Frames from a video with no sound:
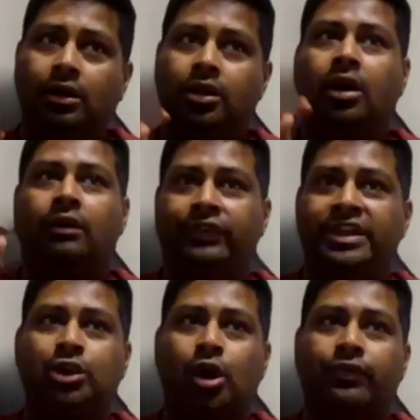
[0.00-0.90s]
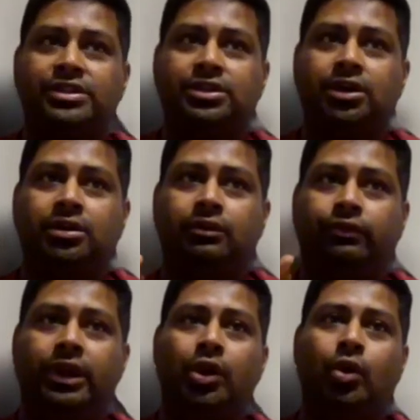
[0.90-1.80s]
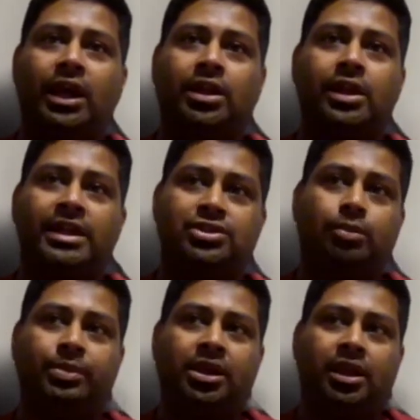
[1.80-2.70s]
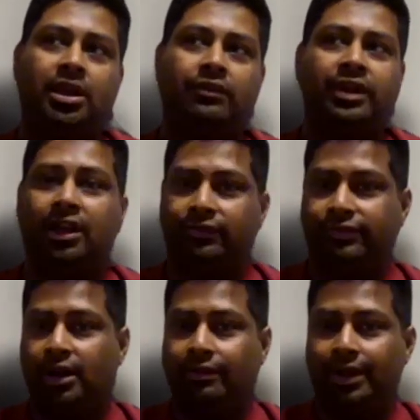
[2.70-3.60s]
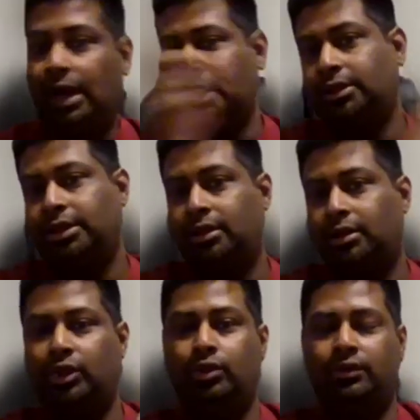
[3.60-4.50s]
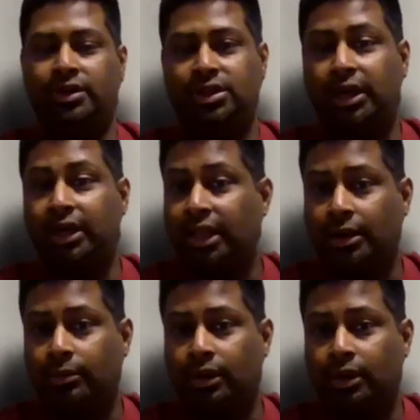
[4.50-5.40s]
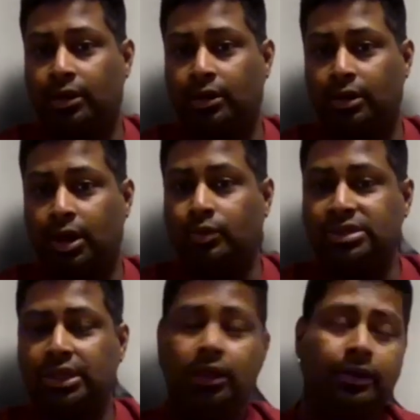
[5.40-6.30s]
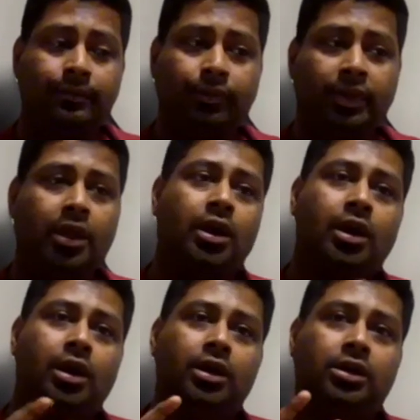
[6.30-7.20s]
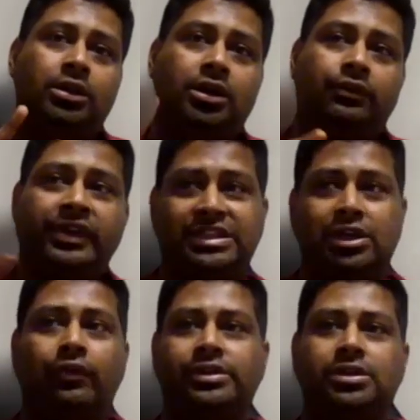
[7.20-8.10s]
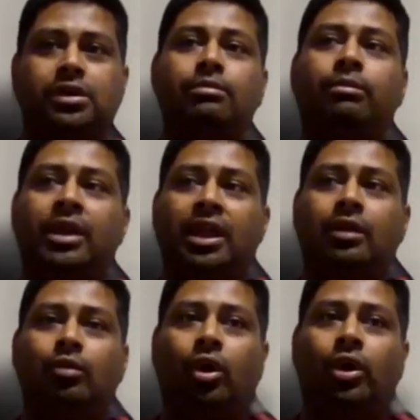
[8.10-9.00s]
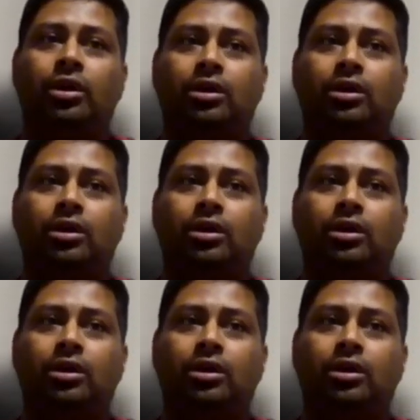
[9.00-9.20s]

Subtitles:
a visa officer will look at an SOP in a very different way other than a university and counselor. The visa officer may or